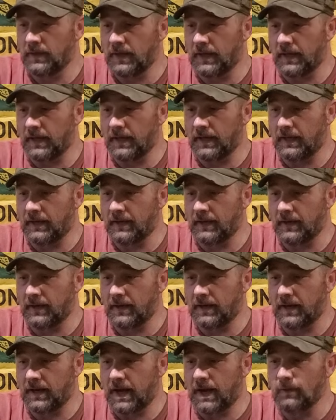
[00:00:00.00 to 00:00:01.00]
and
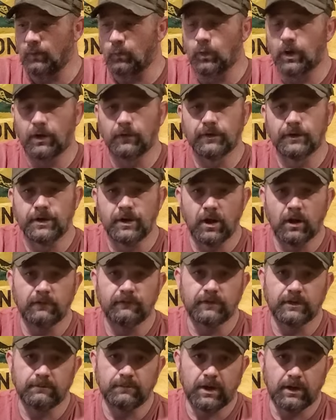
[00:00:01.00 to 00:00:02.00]
I weld
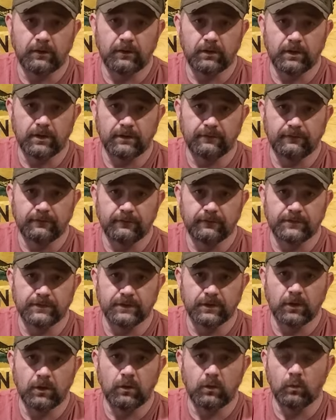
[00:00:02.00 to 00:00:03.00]
enough in my life
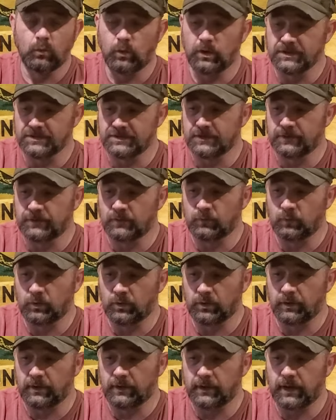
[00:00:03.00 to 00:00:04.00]
to know what's going to
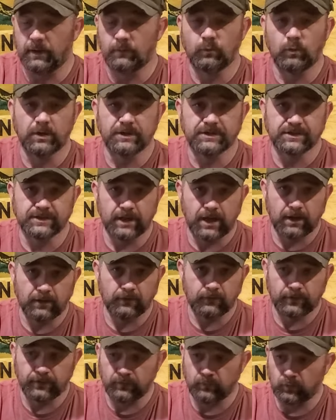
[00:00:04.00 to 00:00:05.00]
work and what's
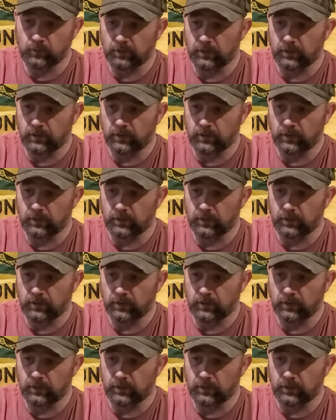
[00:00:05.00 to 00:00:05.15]
not going to